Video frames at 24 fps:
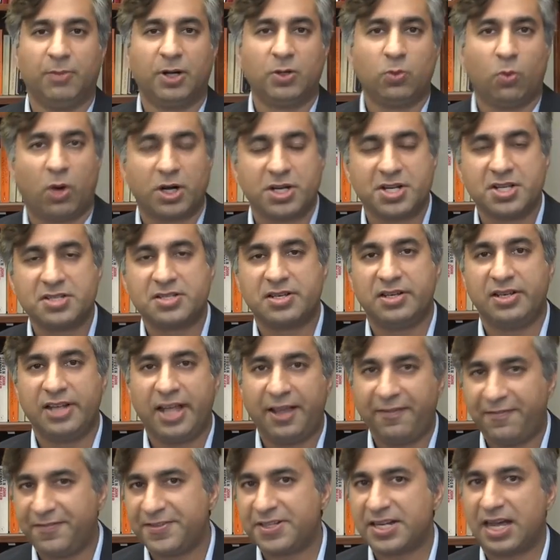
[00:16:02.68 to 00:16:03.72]
But what is
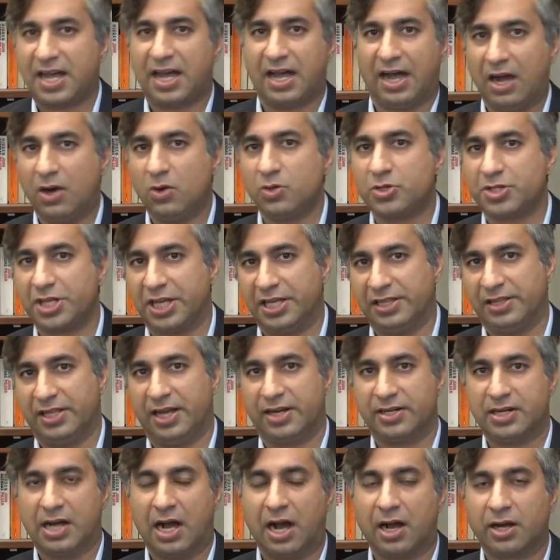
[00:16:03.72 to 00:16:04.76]
left out in
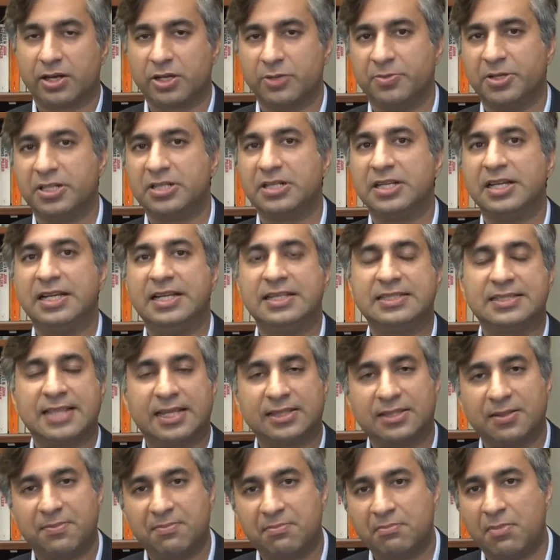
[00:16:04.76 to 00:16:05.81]
that argument is
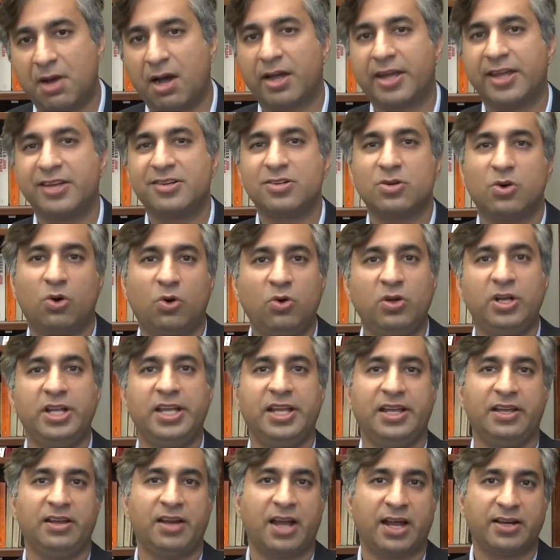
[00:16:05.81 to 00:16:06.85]
that the market
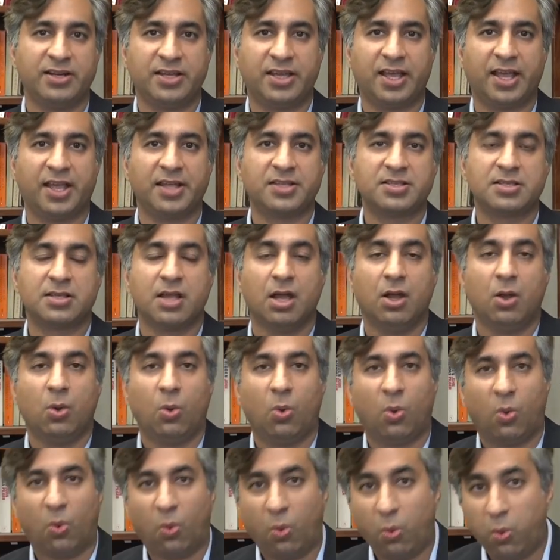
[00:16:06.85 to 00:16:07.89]
only eradicates
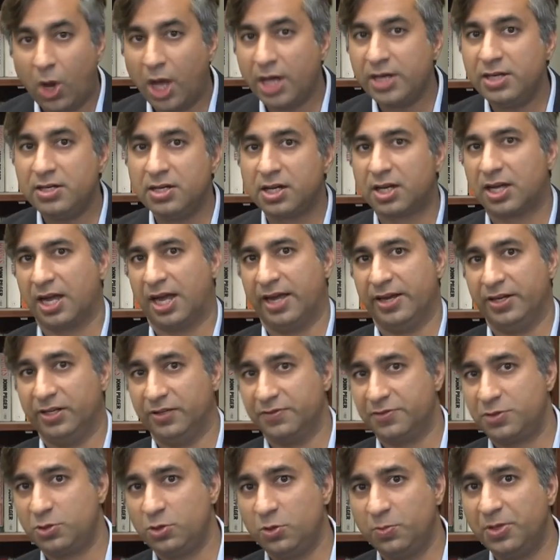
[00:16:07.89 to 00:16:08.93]
one kind
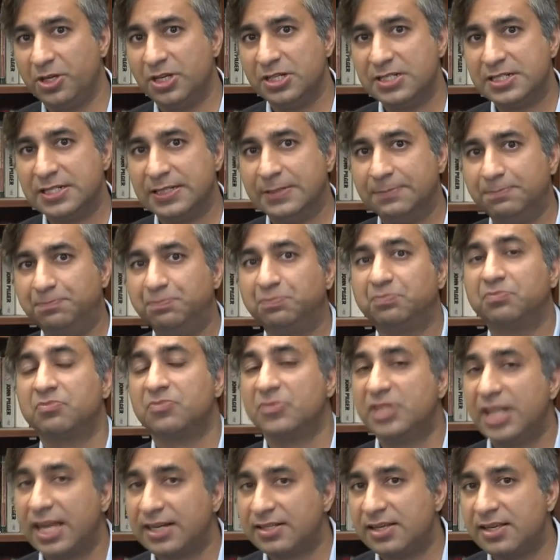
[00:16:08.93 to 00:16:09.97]
of stupidity,
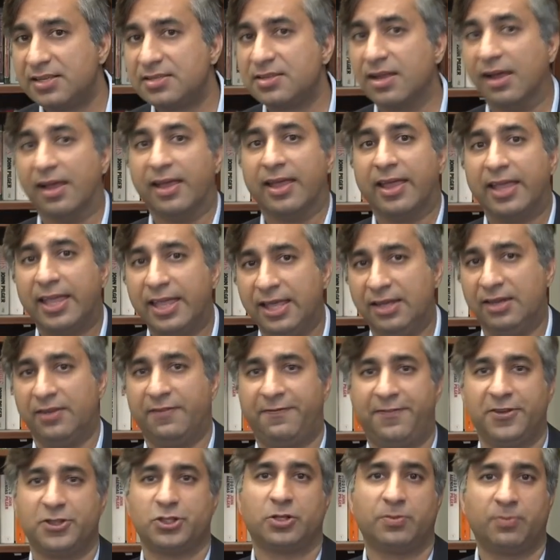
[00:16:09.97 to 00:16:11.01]
that is,
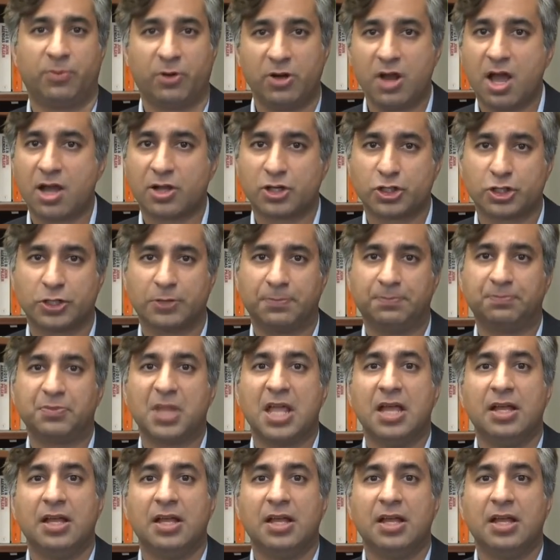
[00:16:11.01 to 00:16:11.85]
inefficient production.